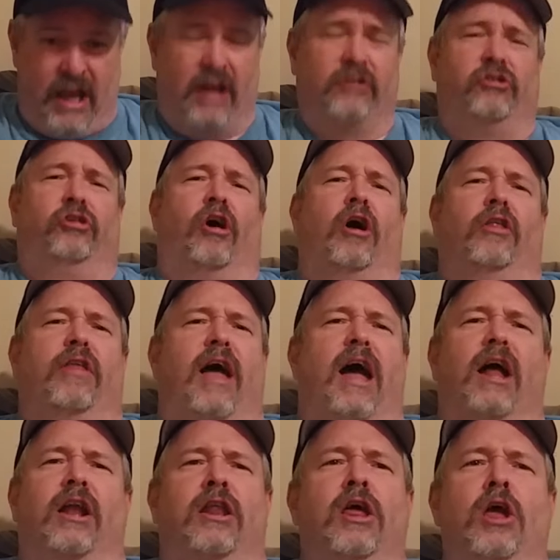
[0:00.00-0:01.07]
And so
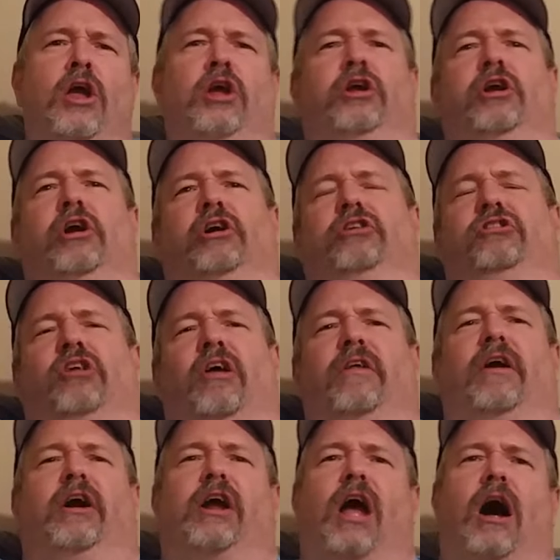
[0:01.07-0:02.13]
then you're sitting
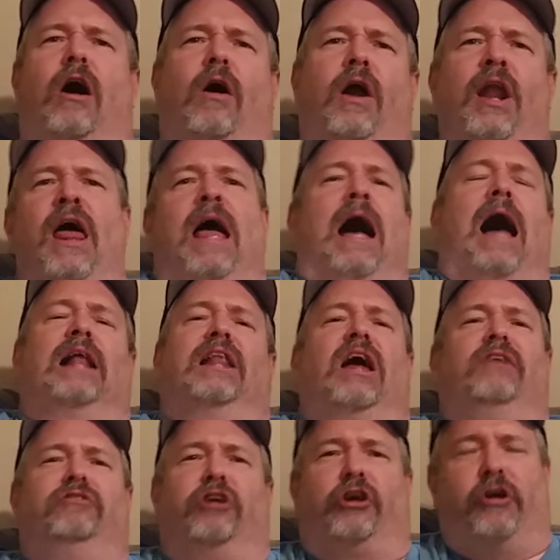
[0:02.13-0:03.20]
there going, I
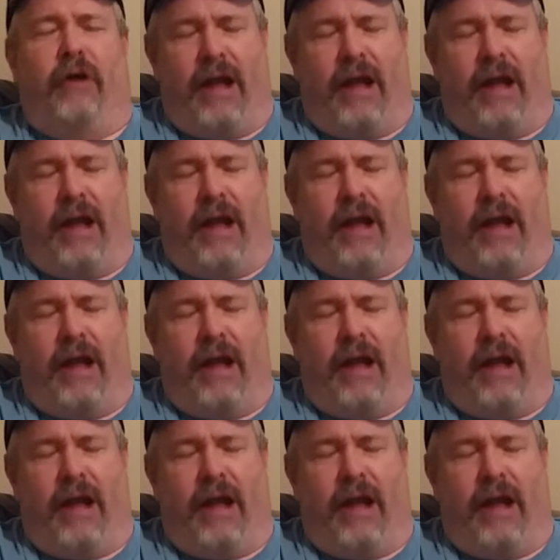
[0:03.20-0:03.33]
love the